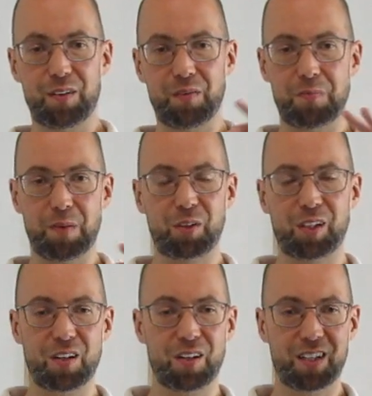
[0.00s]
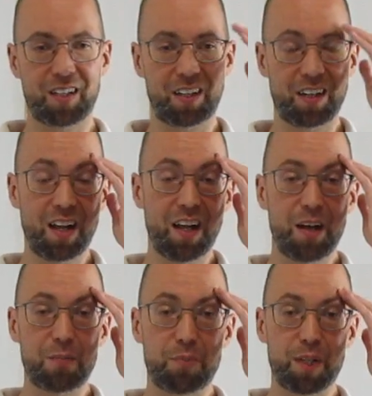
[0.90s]
memory card in it,
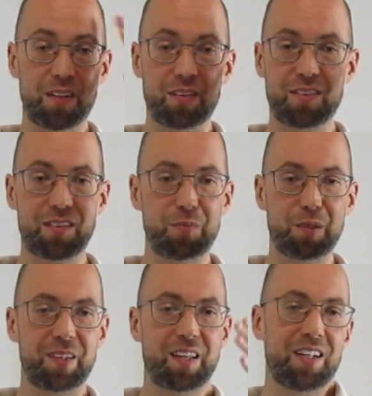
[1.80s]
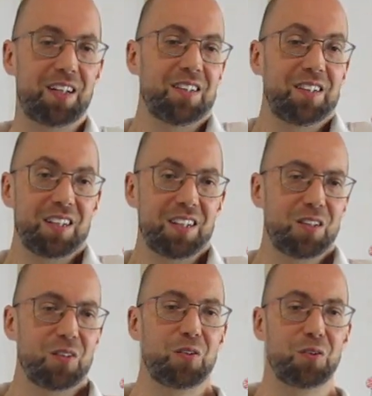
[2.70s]
but then in the
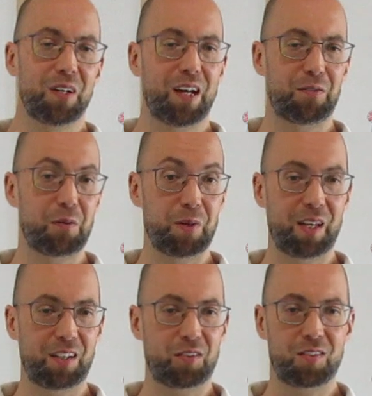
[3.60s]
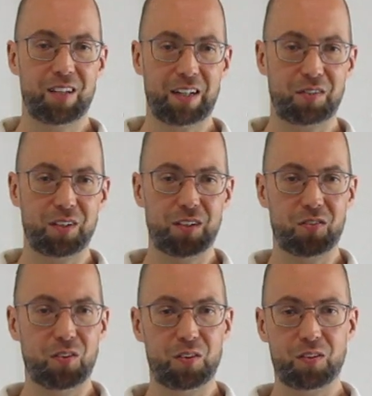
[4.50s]
EU you would have to pay extra tax on it,
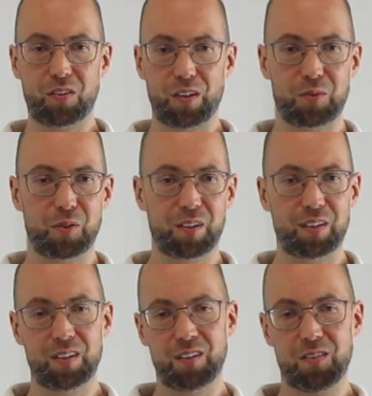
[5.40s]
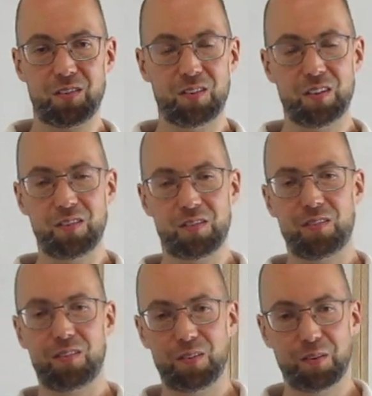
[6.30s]
so the software
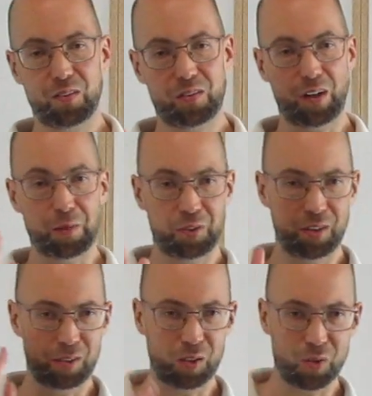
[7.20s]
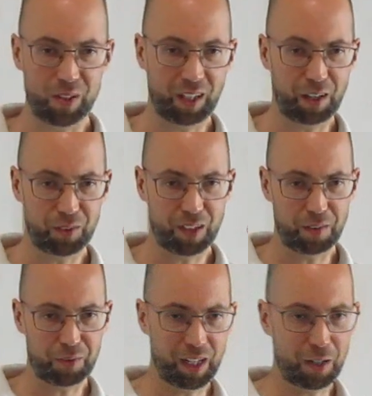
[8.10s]
stops it recording after half
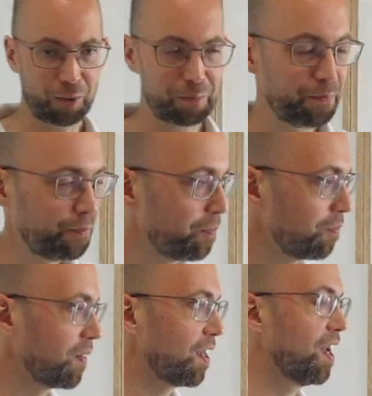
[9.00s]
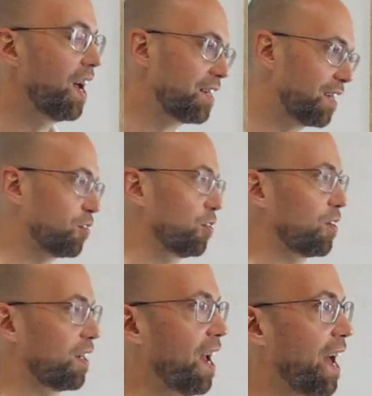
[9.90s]
an hour. And yes, you
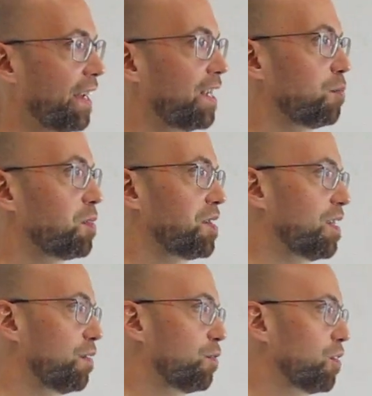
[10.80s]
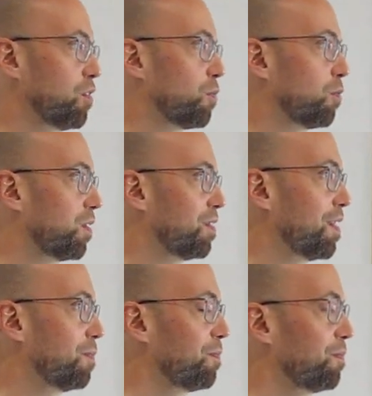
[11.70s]
can hack it, but then it voids the warranty.
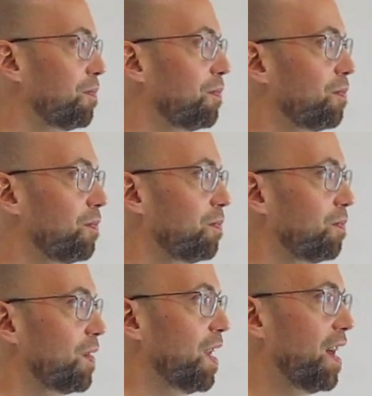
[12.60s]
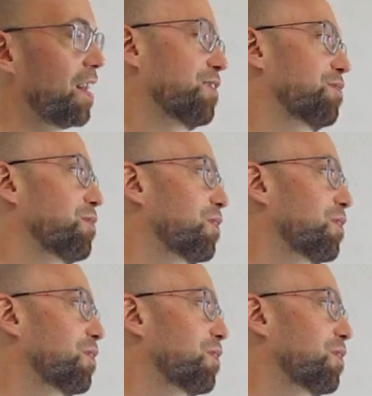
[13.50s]
And